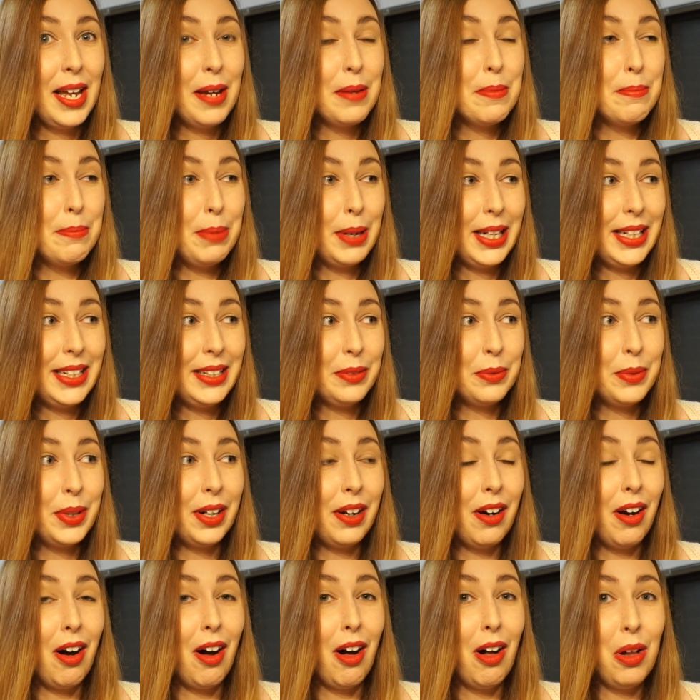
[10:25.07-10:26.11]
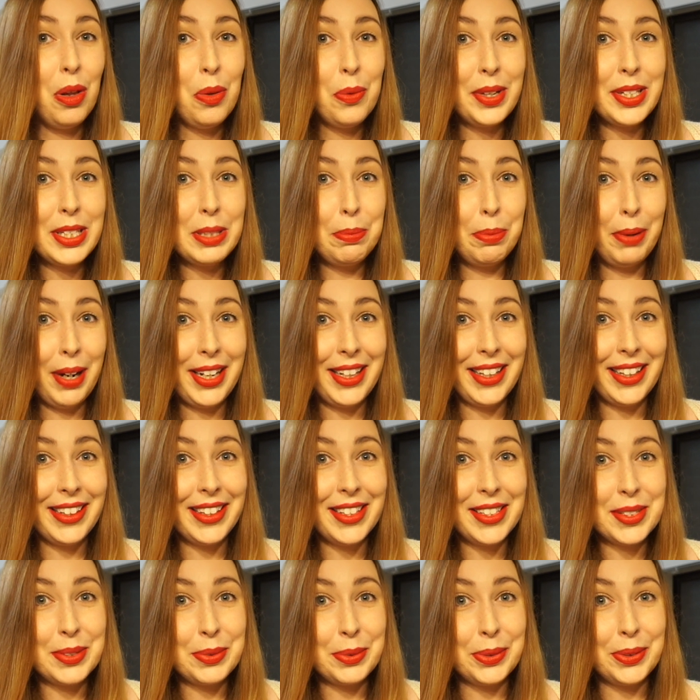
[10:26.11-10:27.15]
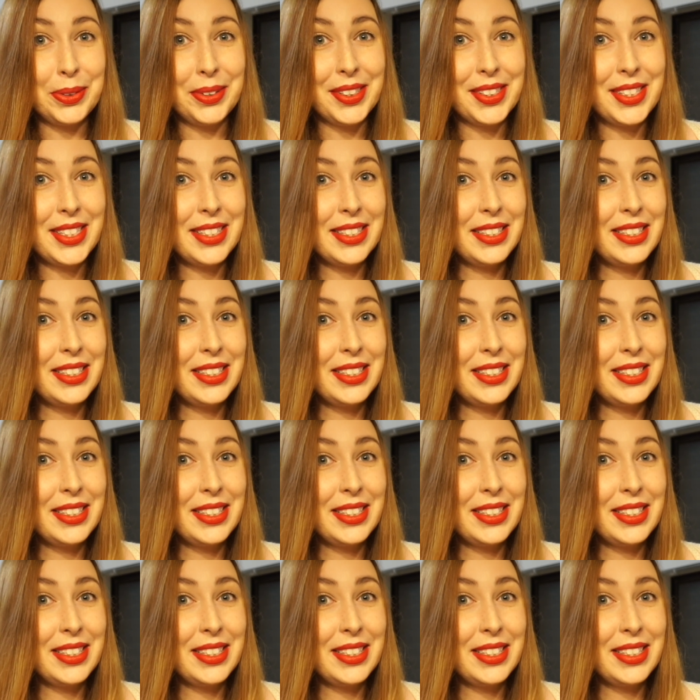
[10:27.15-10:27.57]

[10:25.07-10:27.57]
But we're always breaking these rules.